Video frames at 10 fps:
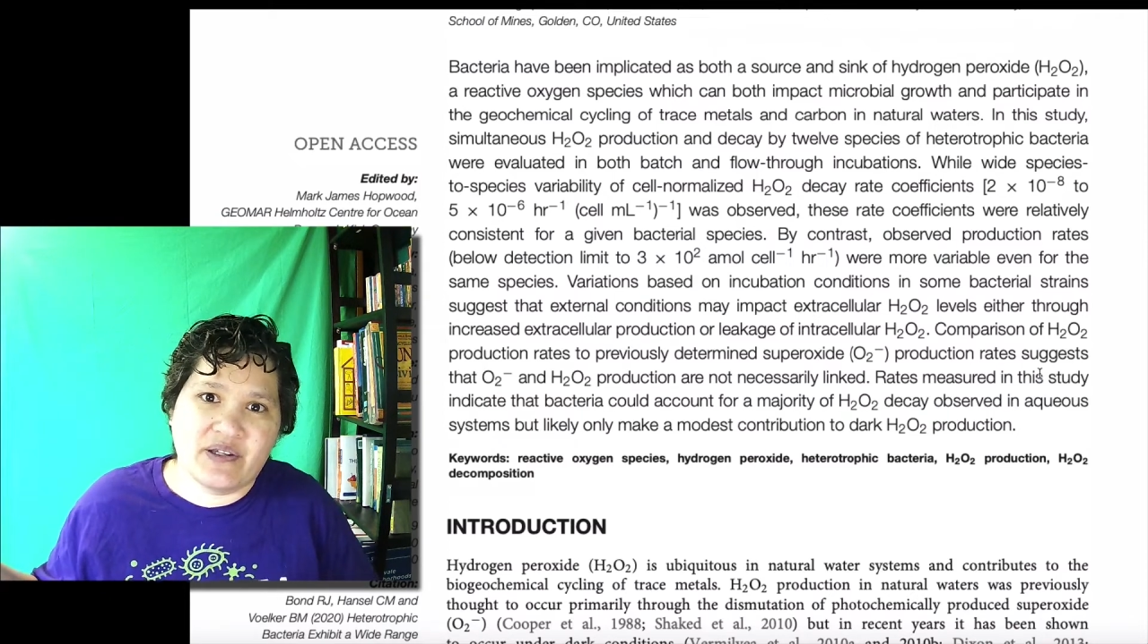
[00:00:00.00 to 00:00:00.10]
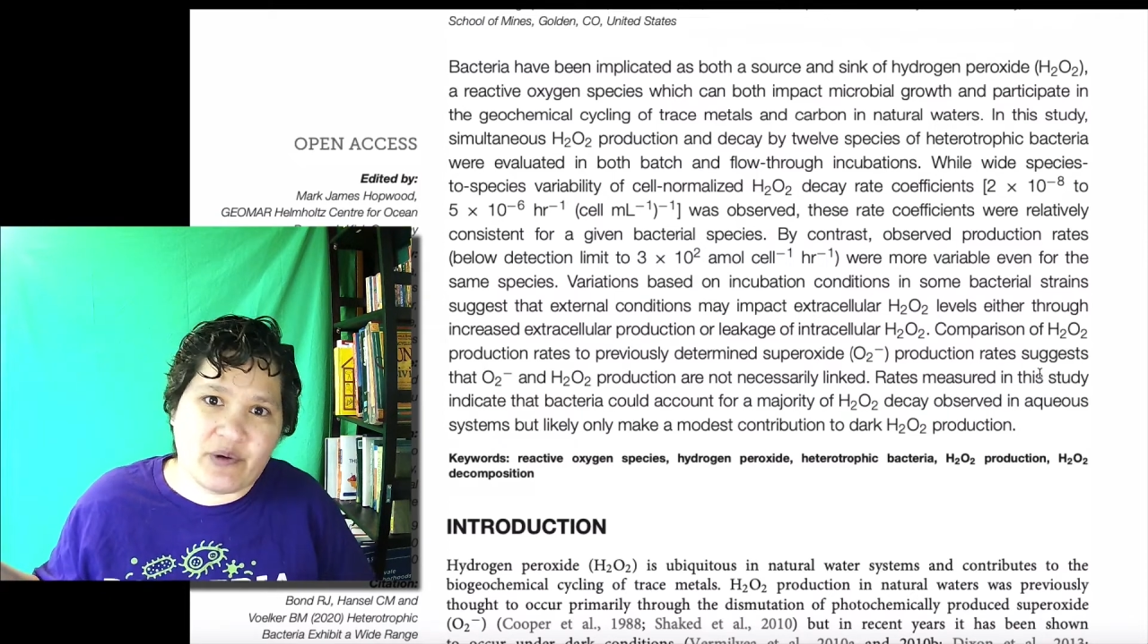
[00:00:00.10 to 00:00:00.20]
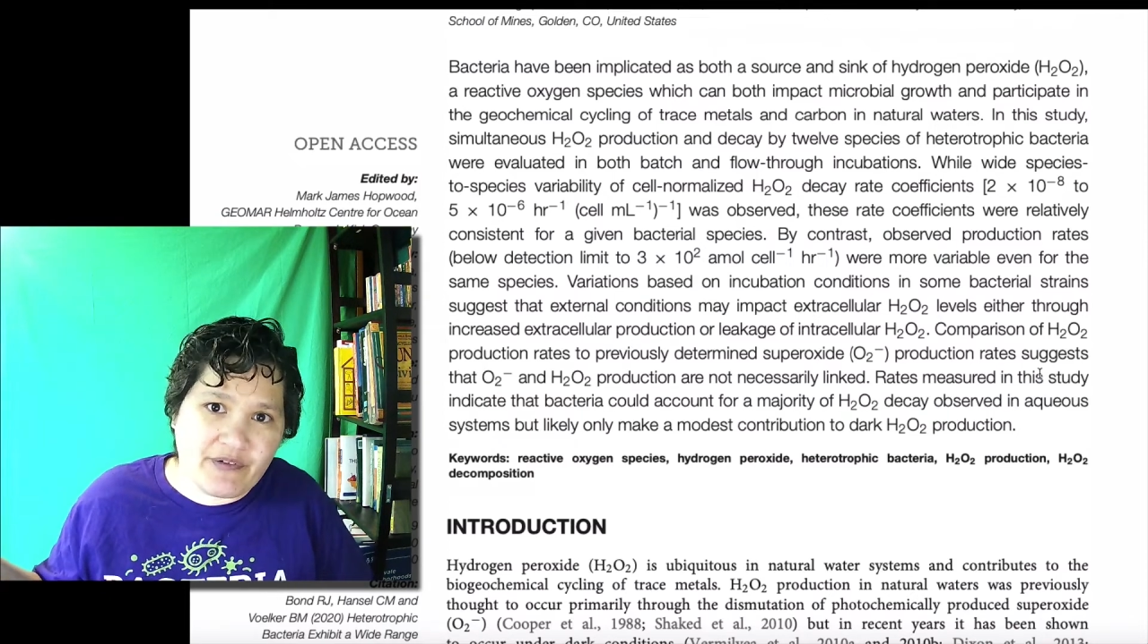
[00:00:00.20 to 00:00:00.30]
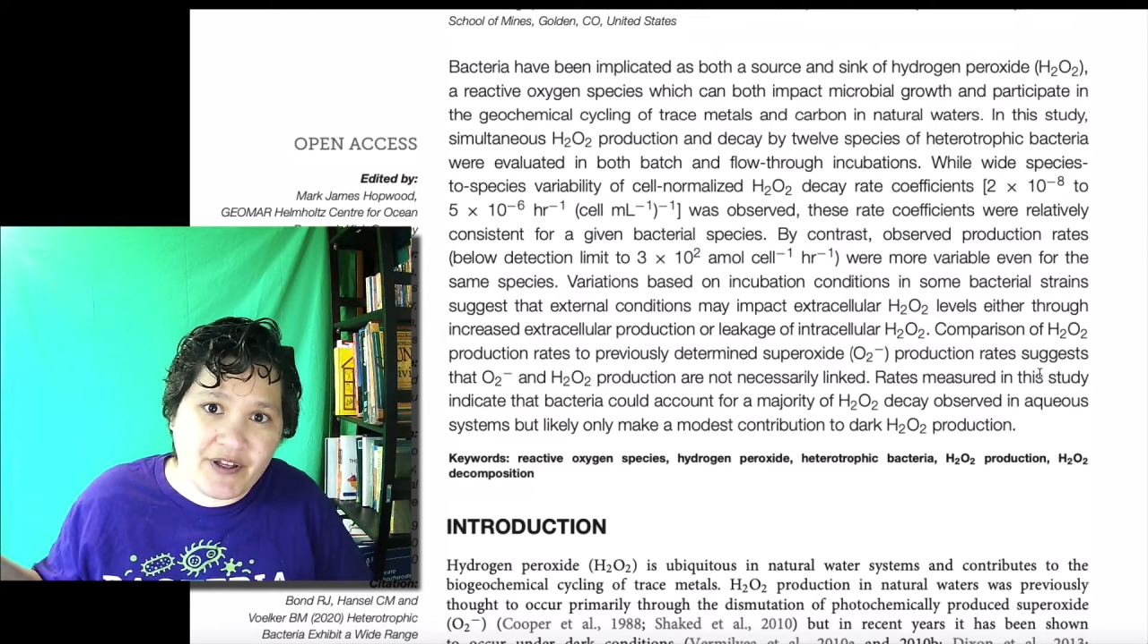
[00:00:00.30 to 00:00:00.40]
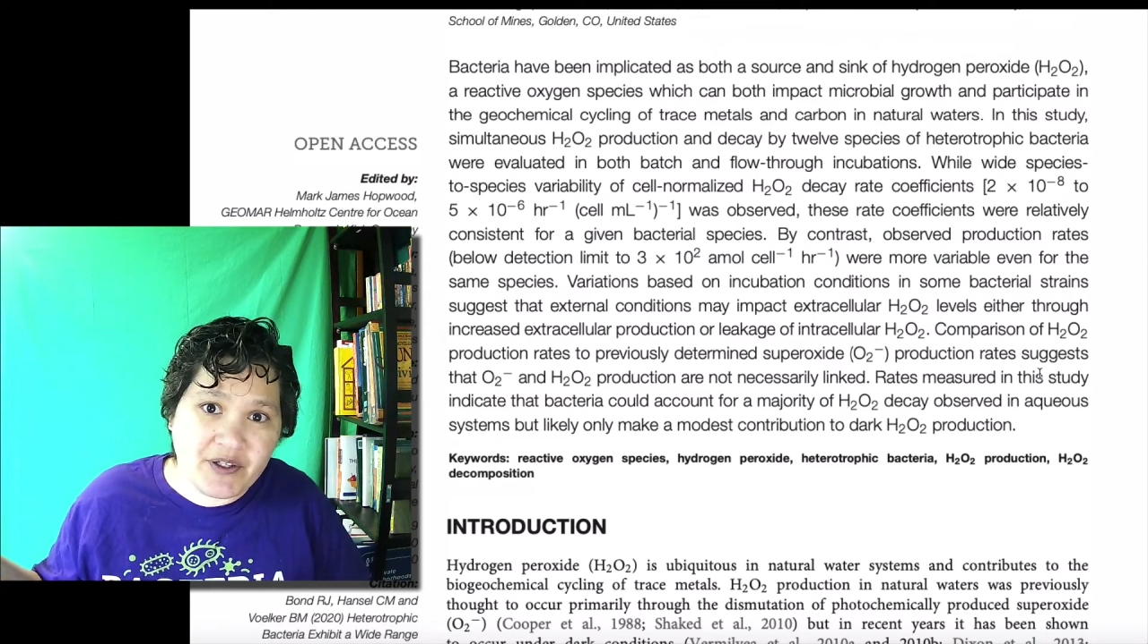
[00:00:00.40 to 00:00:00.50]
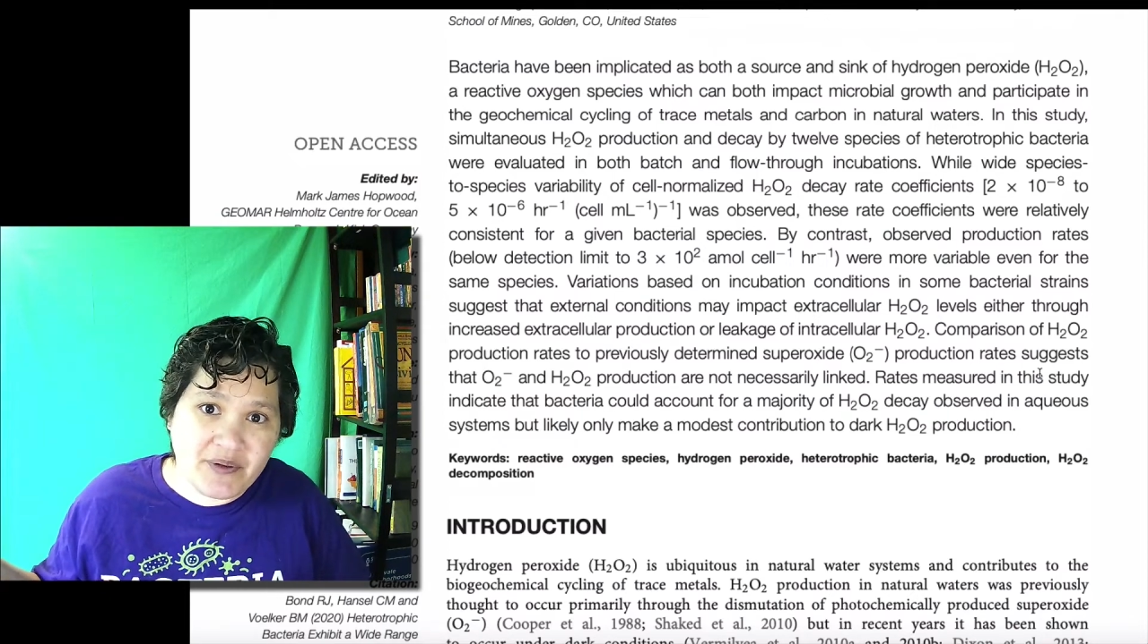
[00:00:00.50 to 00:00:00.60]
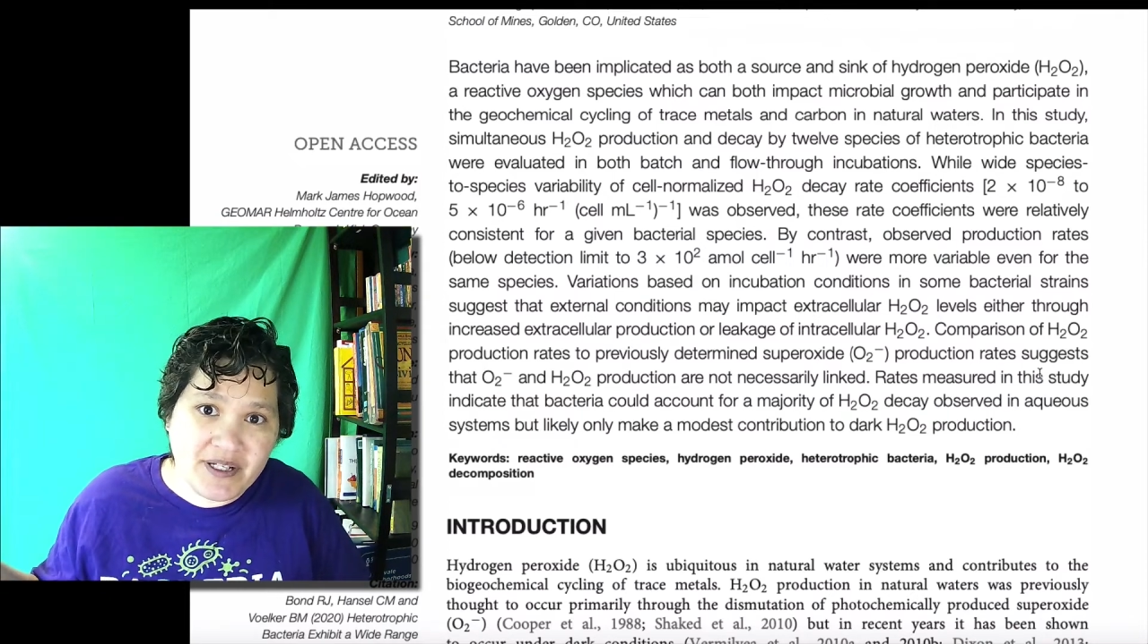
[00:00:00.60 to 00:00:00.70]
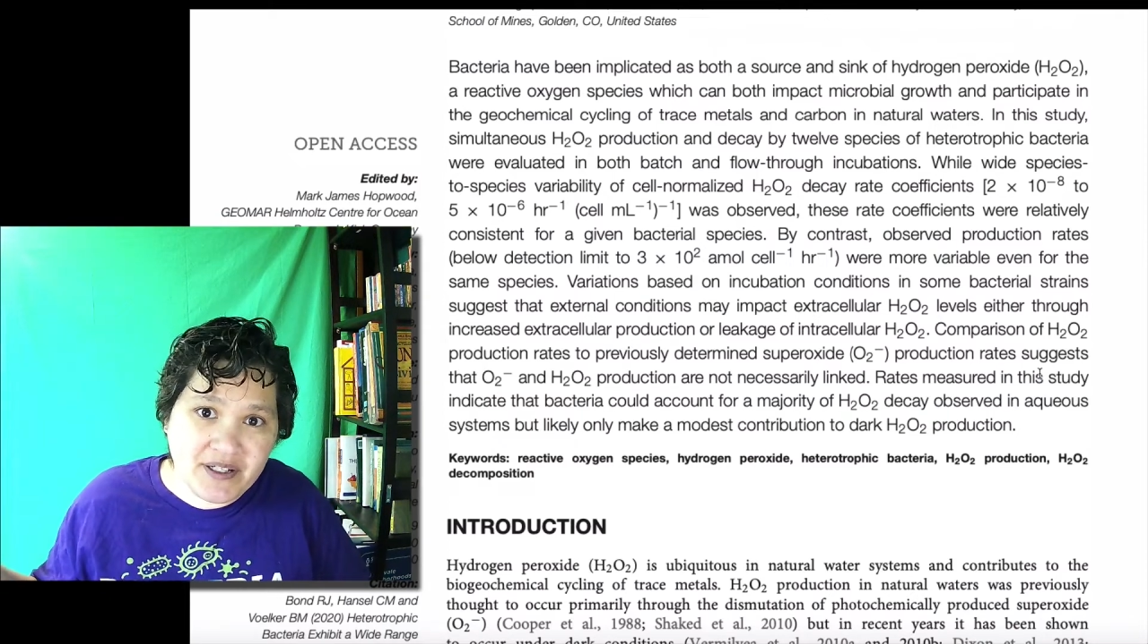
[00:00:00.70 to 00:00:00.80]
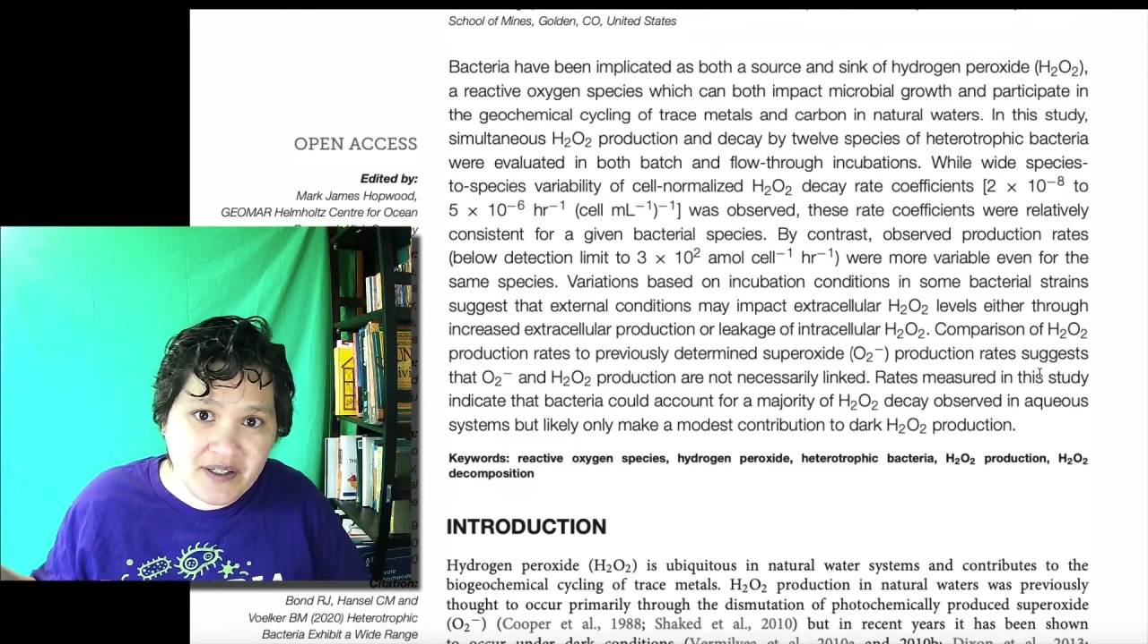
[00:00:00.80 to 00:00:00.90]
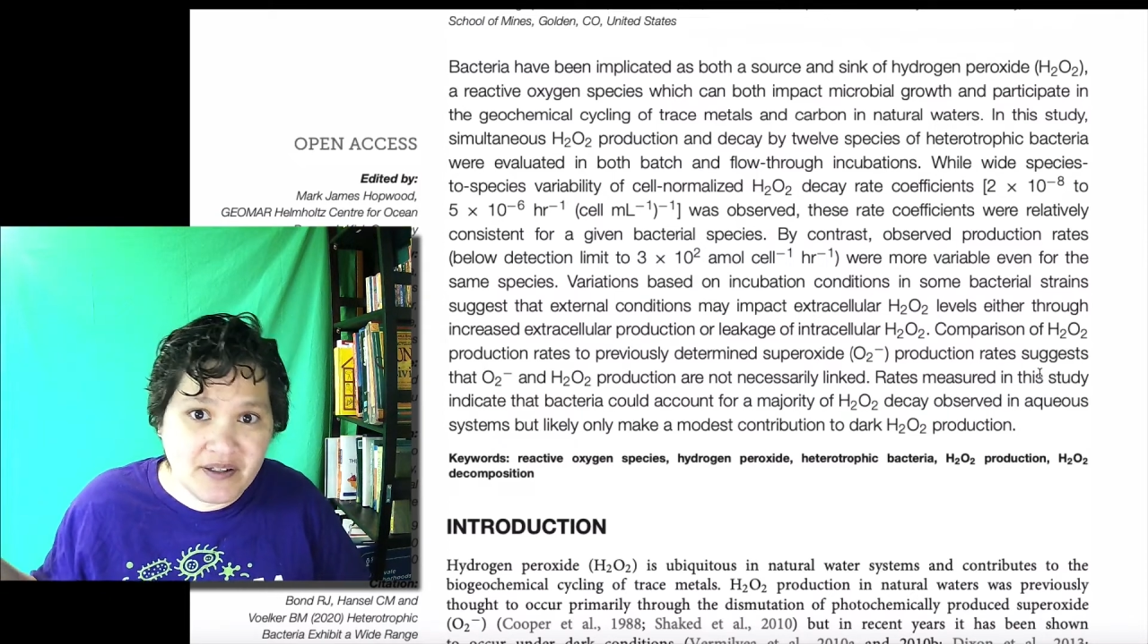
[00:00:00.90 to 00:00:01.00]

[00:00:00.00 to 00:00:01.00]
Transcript: they were evaluated.